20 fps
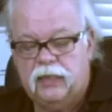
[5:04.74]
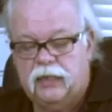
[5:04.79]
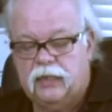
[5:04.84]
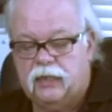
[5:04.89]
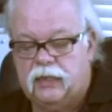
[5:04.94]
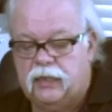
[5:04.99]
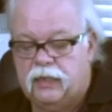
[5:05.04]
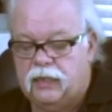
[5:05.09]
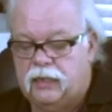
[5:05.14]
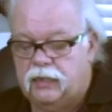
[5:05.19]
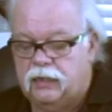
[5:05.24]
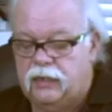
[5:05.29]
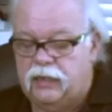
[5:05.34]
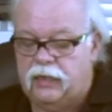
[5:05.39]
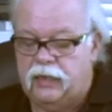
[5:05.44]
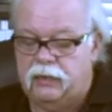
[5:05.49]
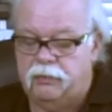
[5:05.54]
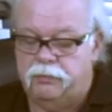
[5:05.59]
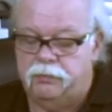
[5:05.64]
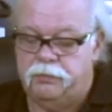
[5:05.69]

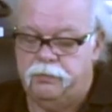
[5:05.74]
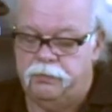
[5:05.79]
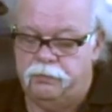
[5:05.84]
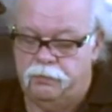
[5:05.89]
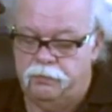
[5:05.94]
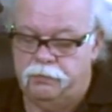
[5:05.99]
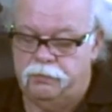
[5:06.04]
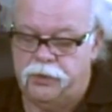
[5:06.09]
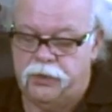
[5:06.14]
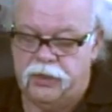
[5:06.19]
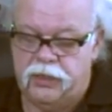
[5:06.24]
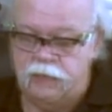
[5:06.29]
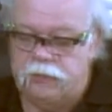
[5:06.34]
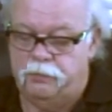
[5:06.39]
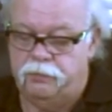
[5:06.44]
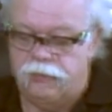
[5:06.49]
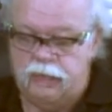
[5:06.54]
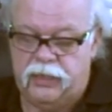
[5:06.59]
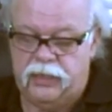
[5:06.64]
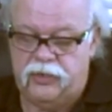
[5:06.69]
and put it
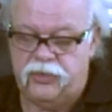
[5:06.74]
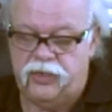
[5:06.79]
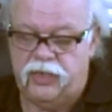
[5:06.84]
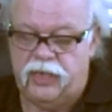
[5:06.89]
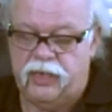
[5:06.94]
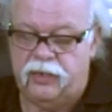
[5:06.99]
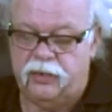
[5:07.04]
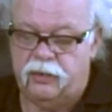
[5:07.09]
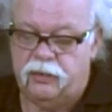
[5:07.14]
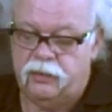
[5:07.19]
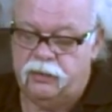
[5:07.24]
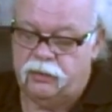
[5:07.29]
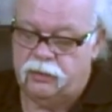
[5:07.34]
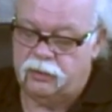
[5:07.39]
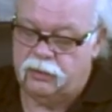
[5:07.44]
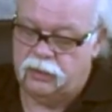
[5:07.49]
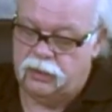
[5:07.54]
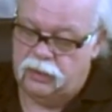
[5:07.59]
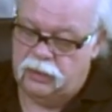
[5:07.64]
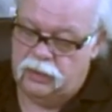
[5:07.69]
on each end,
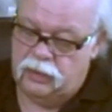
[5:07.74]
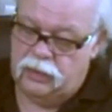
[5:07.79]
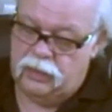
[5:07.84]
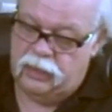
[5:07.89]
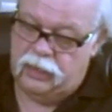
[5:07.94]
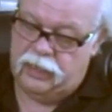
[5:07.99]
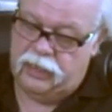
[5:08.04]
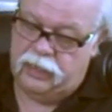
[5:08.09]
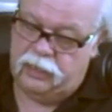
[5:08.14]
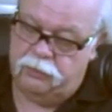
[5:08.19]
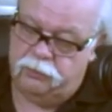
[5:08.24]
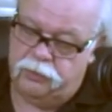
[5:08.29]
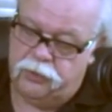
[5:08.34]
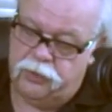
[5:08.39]
and